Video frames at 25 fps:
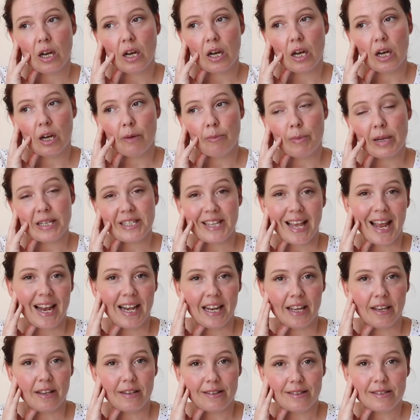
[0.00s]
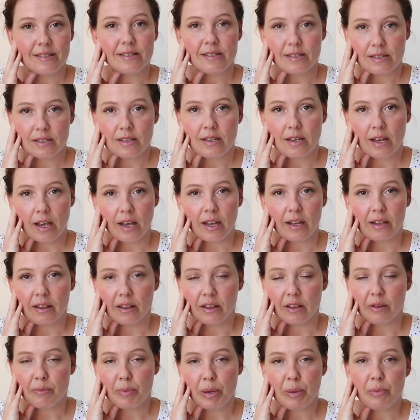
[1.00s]
as aliens,
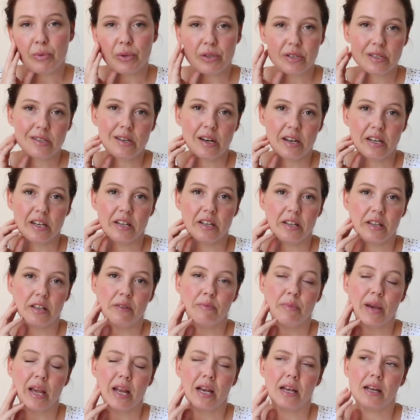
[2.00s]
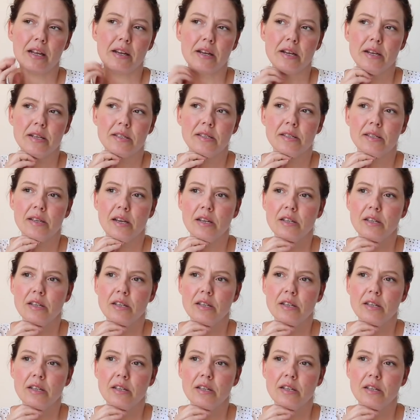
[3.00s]
and the people that studied them alienists.